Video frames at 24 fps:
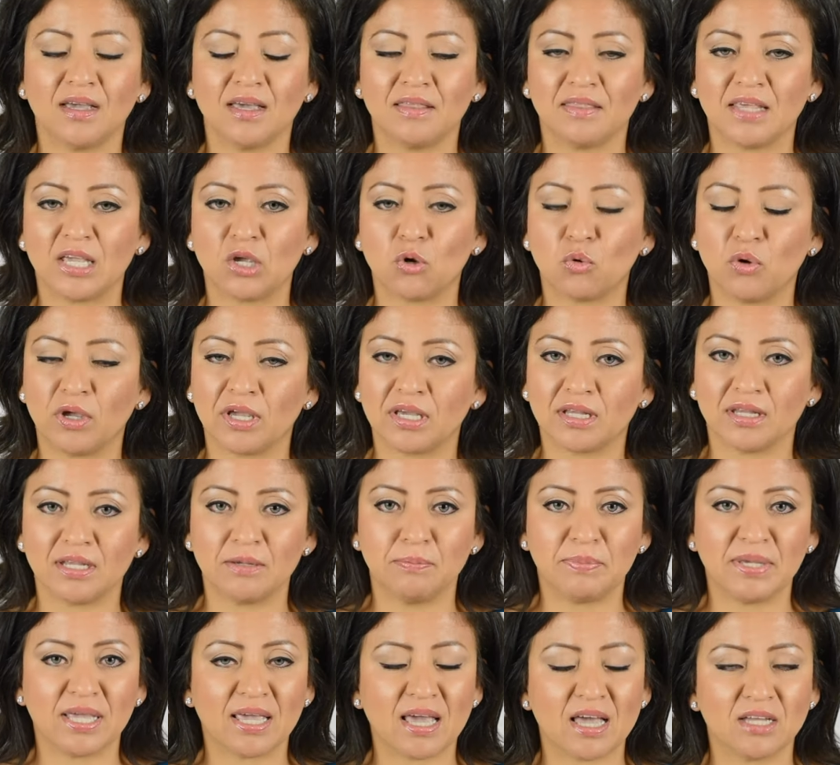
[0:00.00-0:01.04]
And they quickly
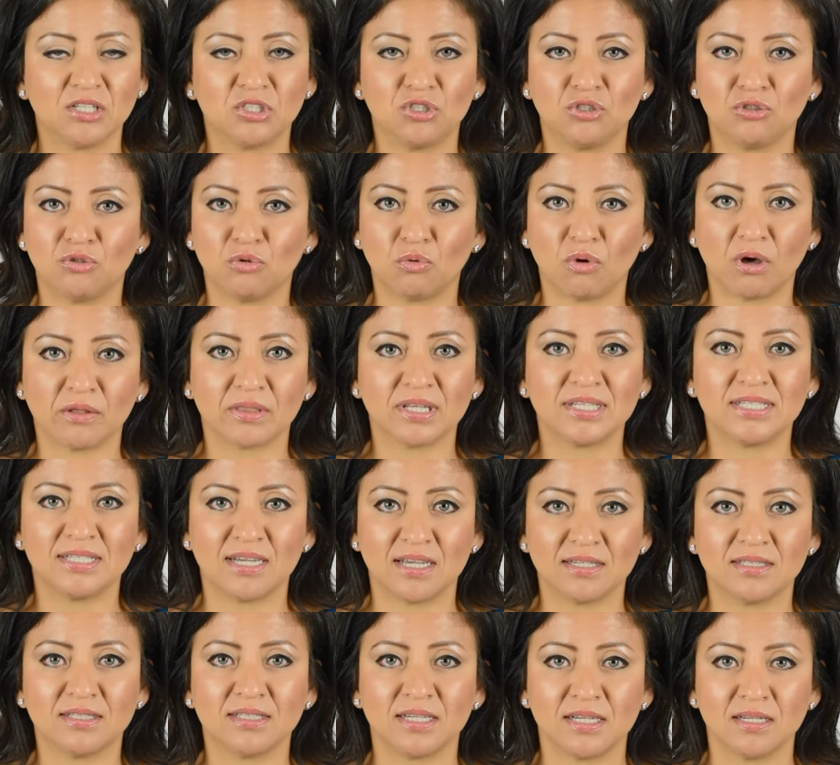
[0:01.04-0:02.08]
began to do all the
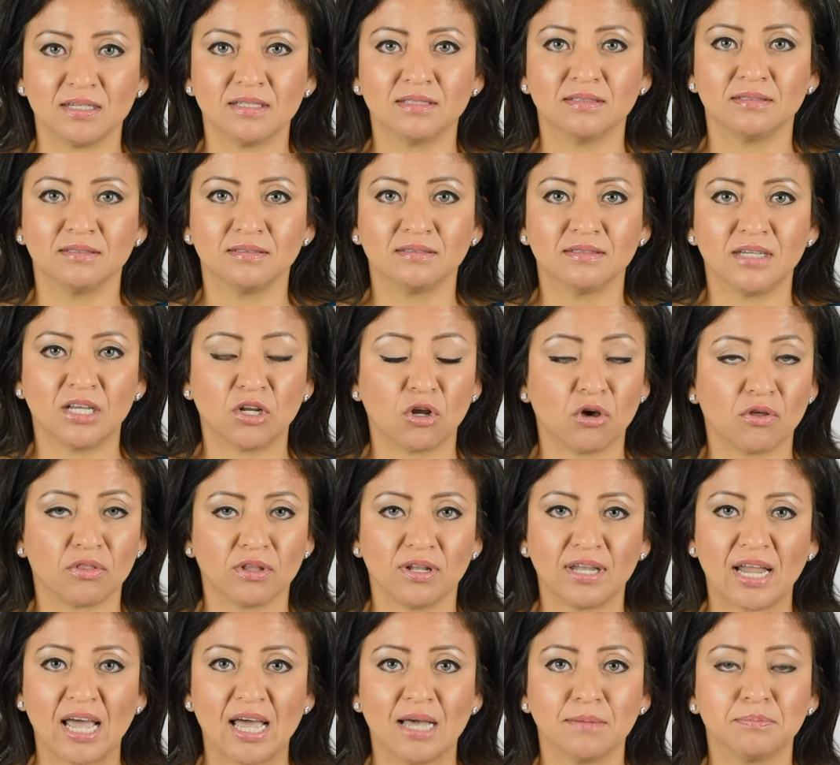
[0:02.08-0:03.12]
testing in all
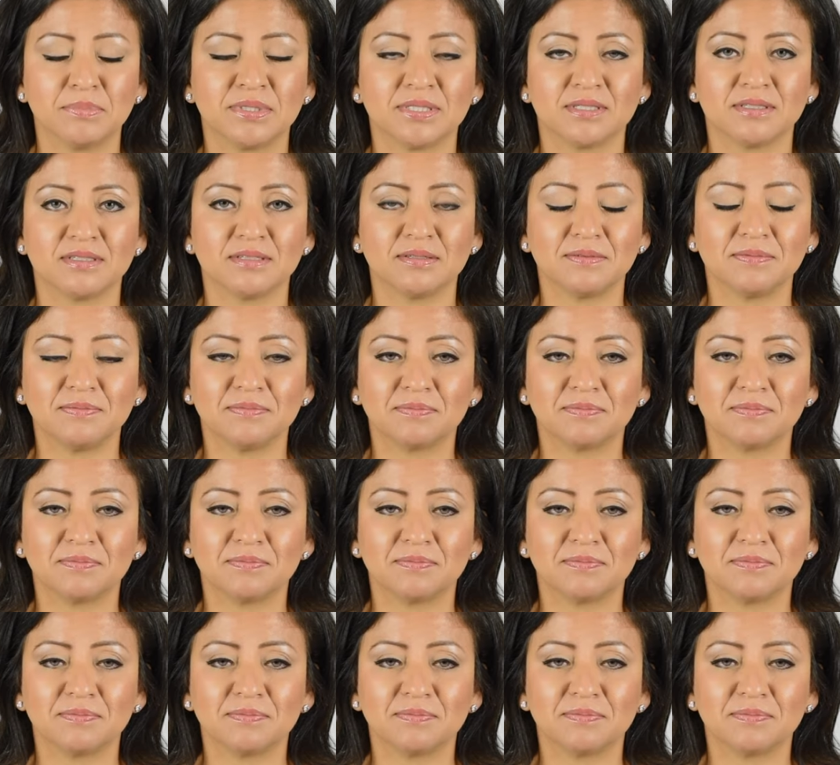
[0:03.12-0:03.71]
the labs.